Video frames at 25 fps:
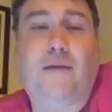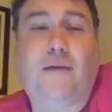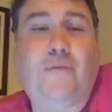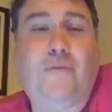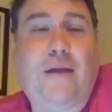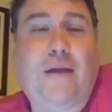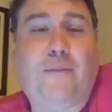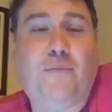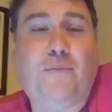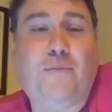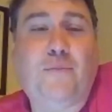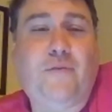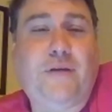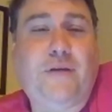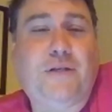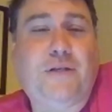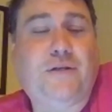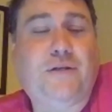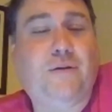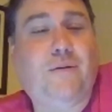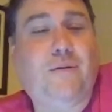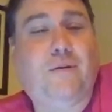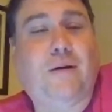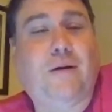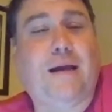that movie
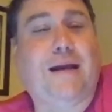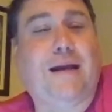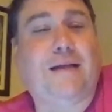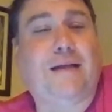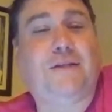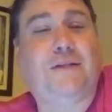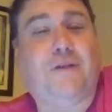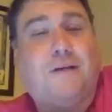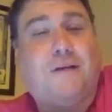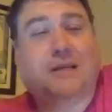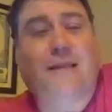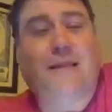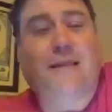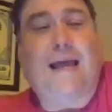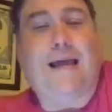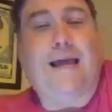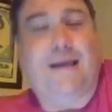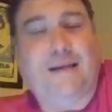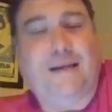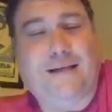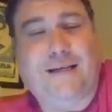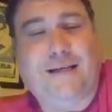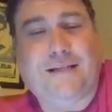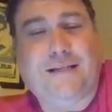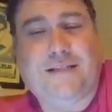too, and I took that
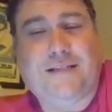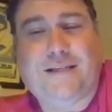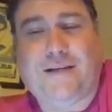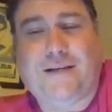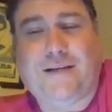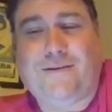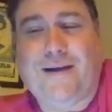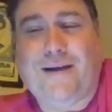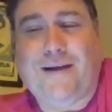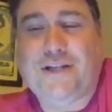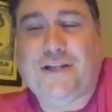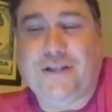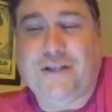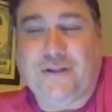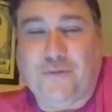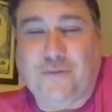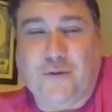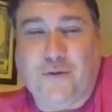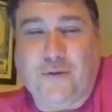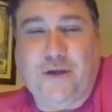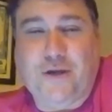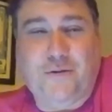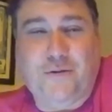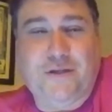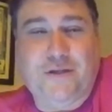into consideration of
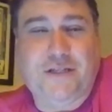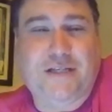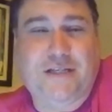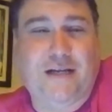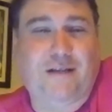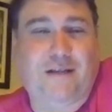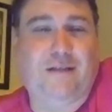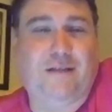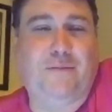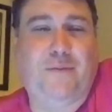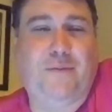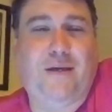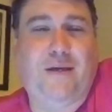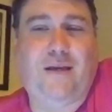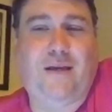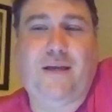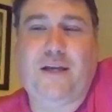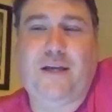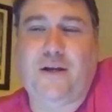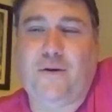what you were just telling me.